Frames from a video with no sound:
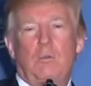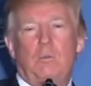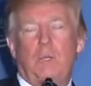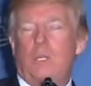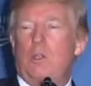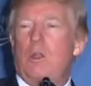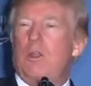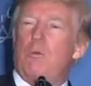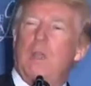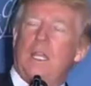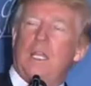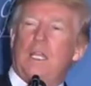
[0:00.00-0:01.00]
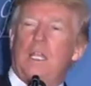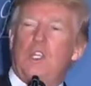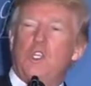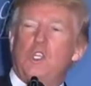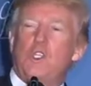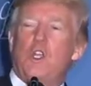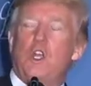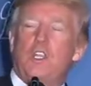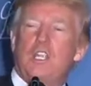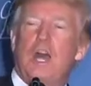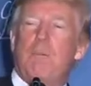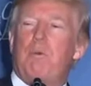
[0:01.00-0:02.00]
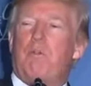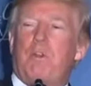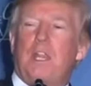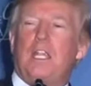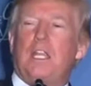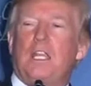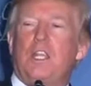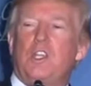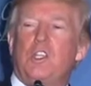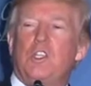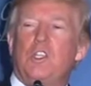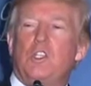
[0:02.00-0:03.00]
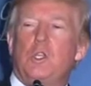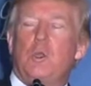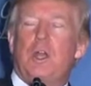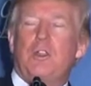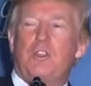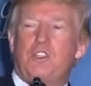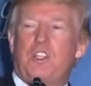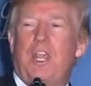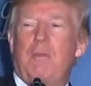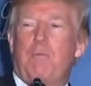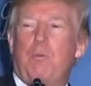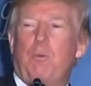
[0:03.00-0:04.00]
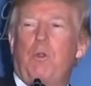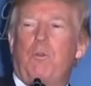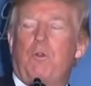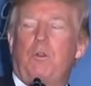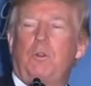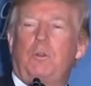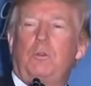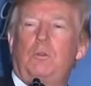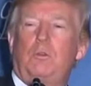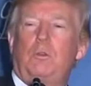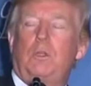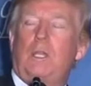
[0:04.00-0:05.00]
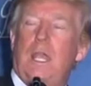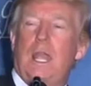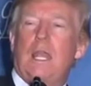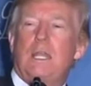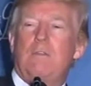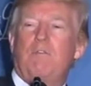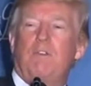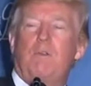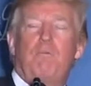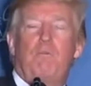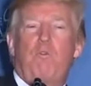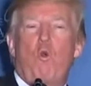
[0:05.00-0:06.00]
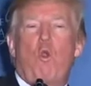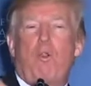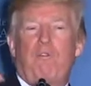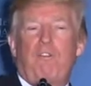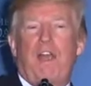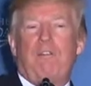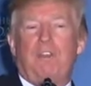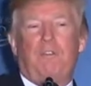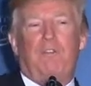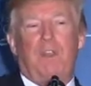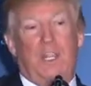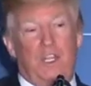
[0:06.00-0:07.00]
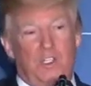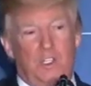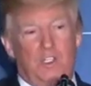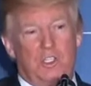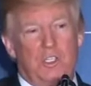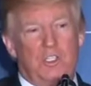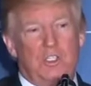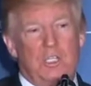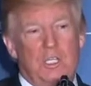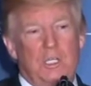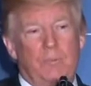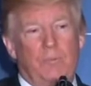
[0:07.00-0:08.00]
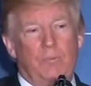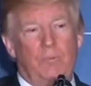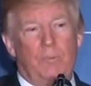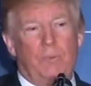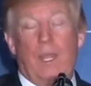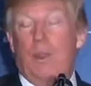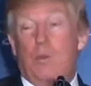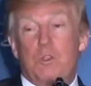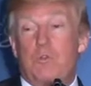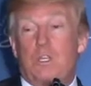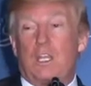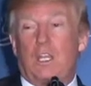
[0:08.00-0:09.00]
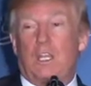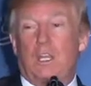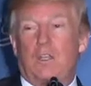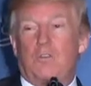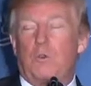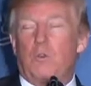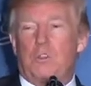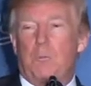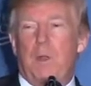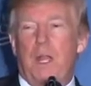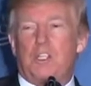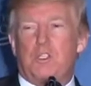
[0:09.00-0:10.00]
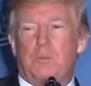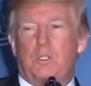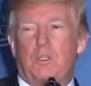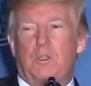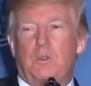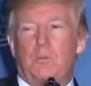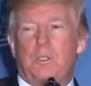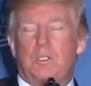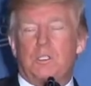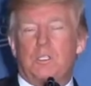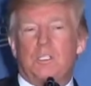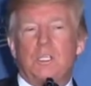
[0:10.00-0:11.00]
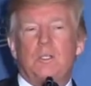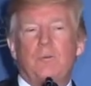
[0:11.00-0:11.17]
But you had regulations on top of regulations. You had the same approval to get from 4 or 5 different agencies. And it was ridiculous. It was impossible to do business.